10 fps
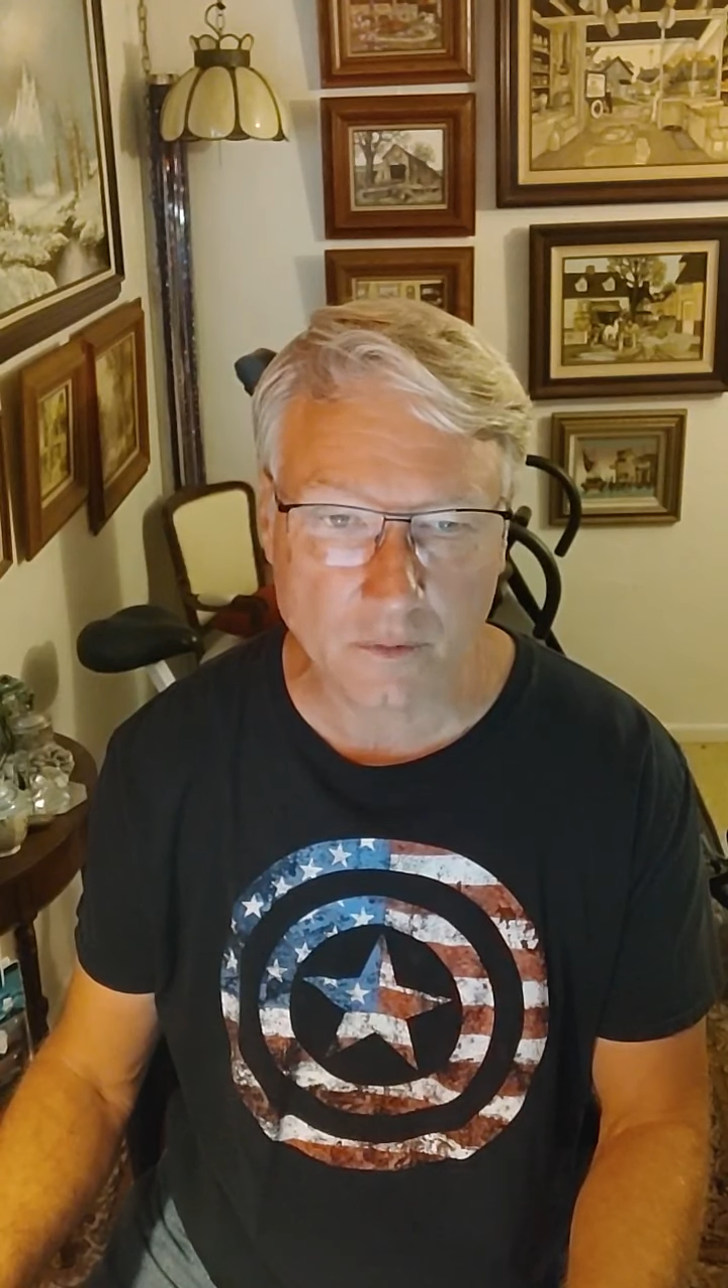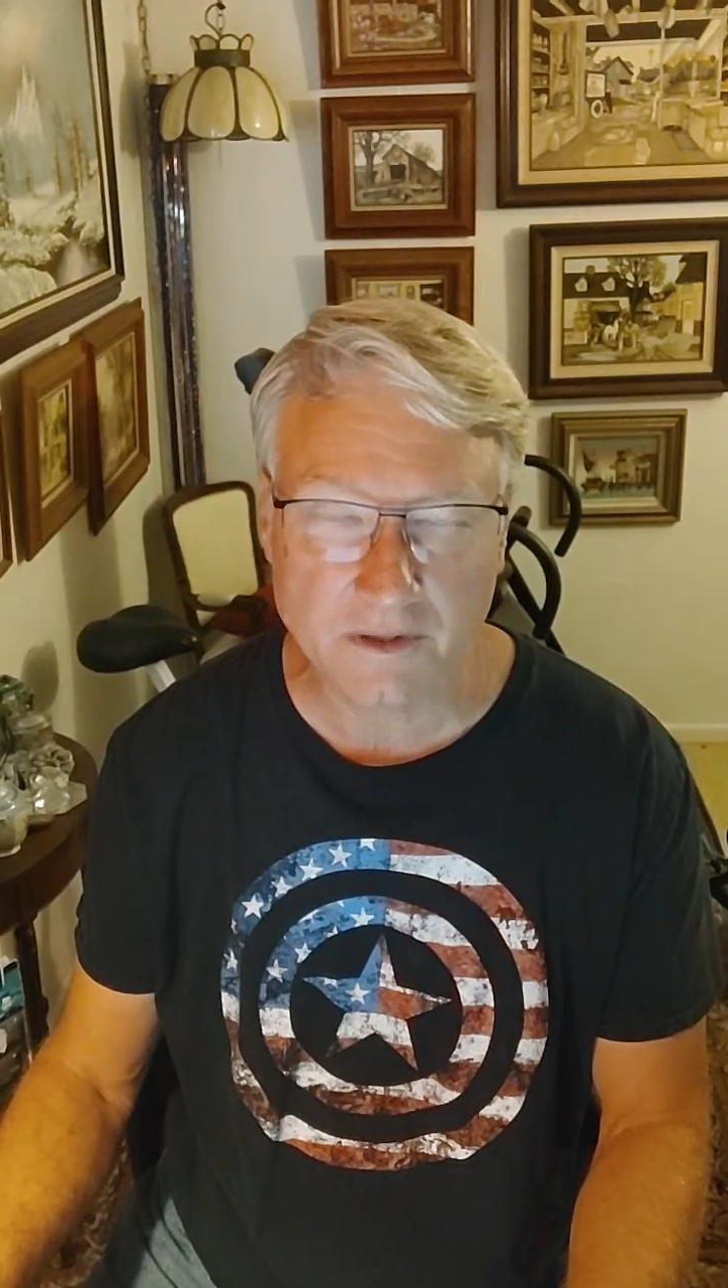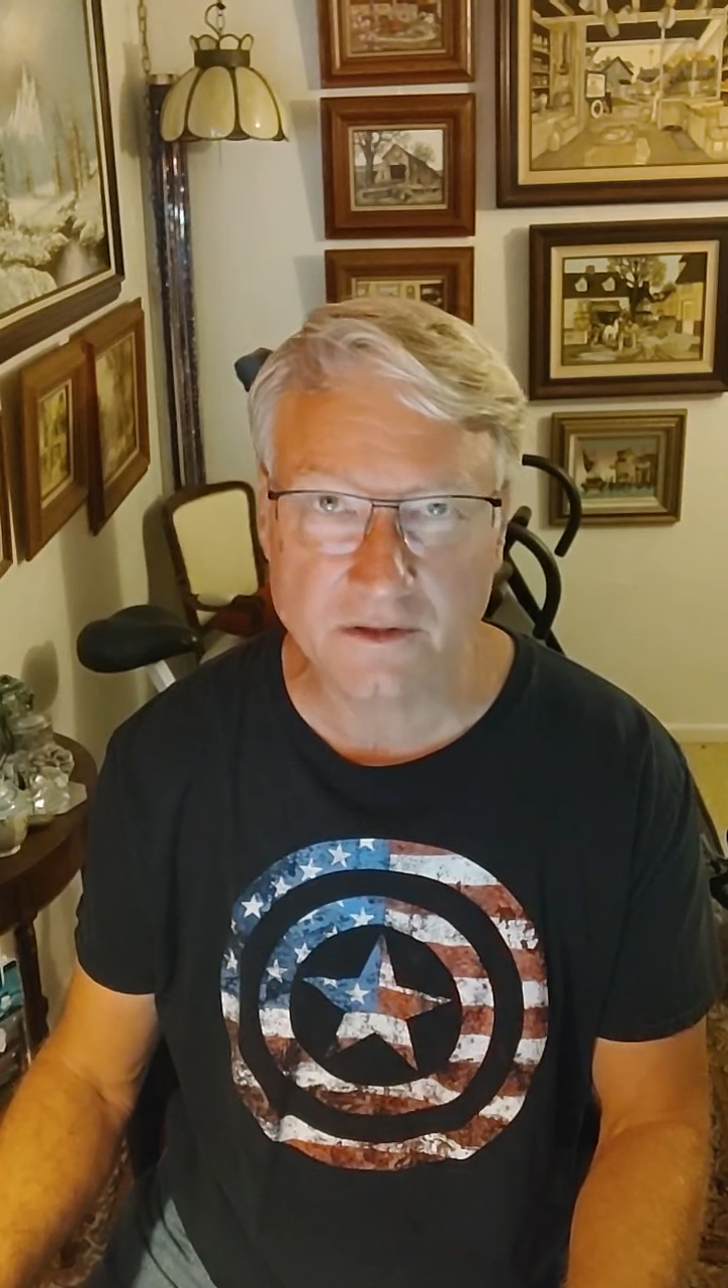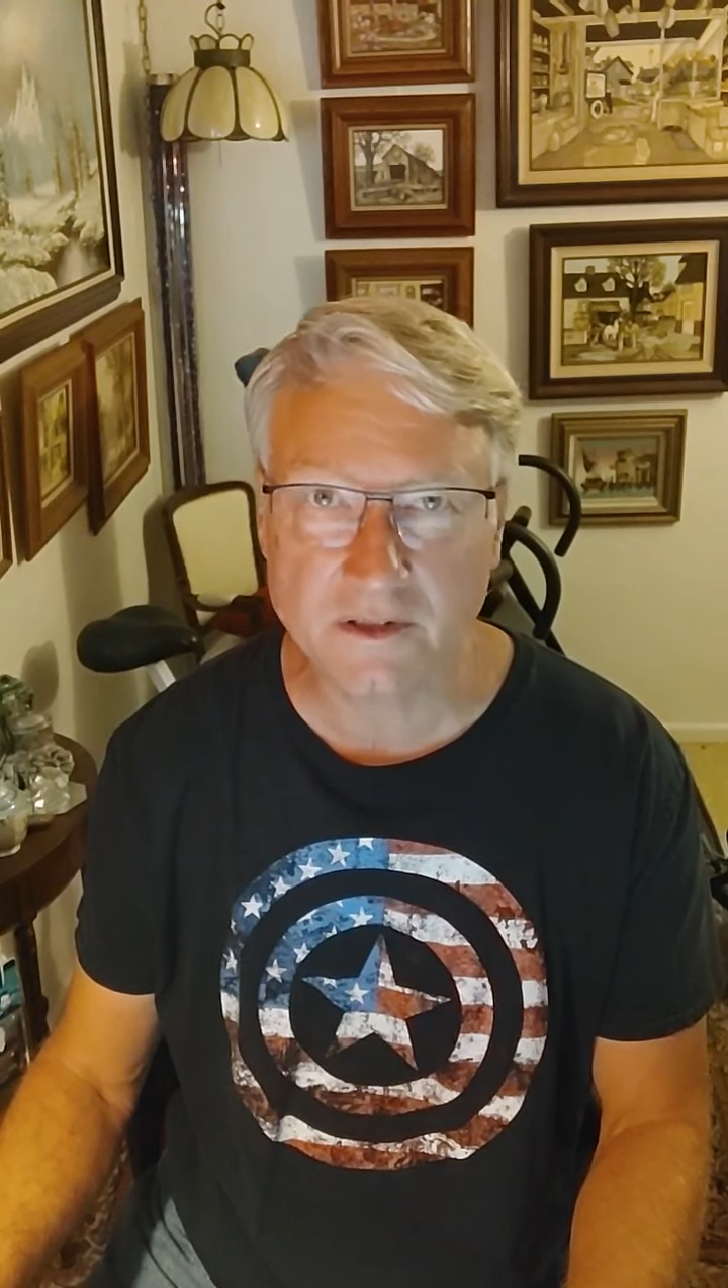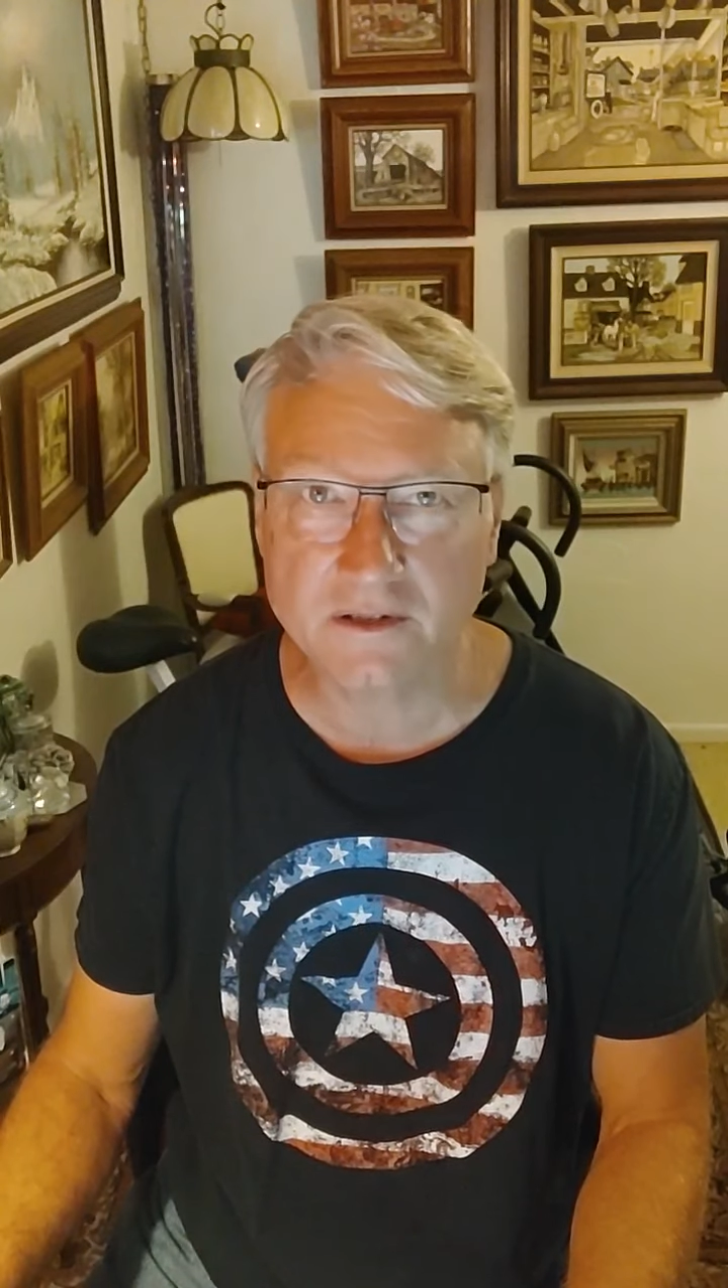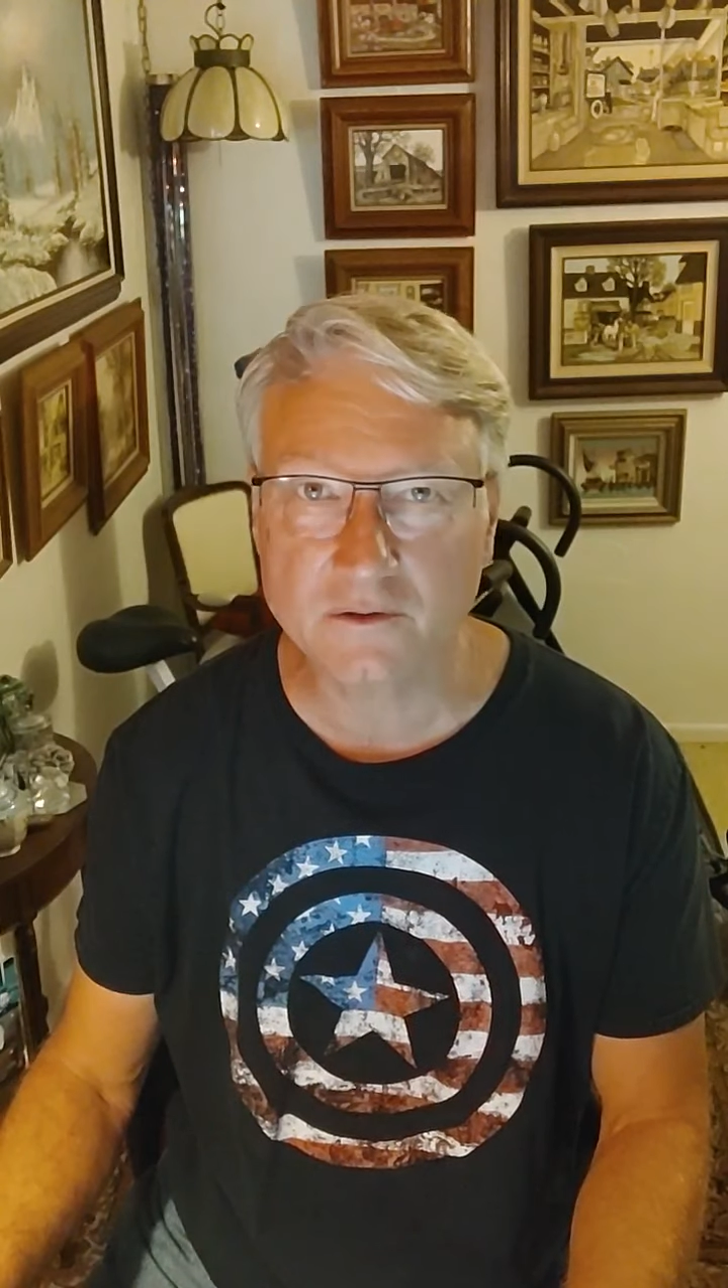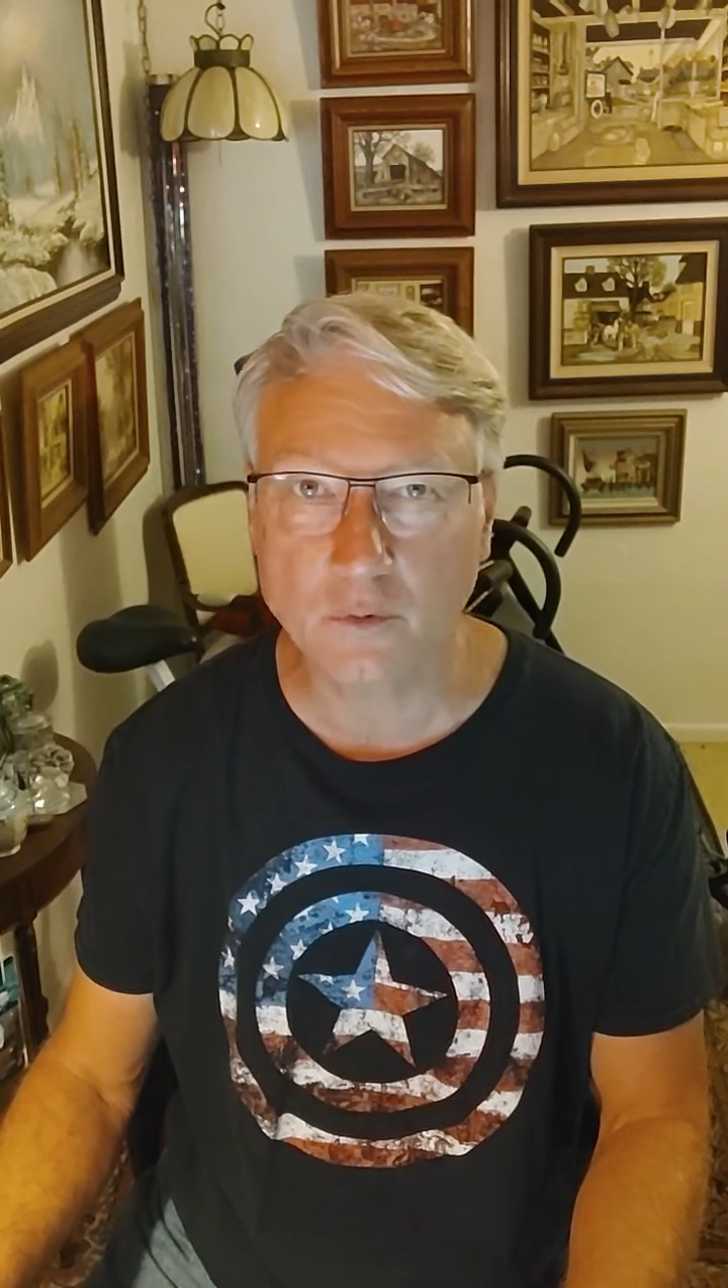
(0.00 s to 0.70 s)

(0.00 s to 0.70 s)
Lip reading: 26,